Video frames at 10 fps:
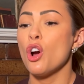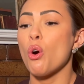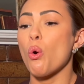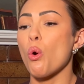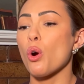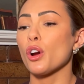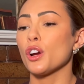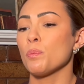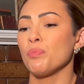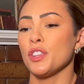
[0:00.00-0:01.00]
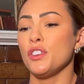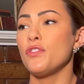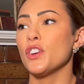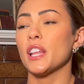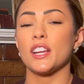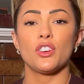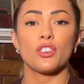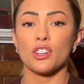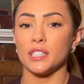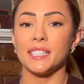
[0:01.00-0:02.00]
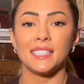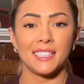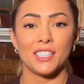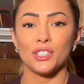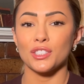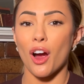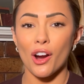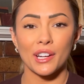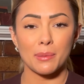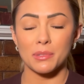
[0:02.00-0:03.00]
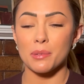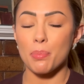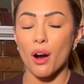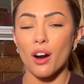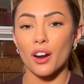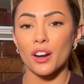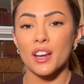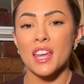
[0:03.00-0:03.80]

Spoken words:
or you feel like your nursing skills aren't up to par,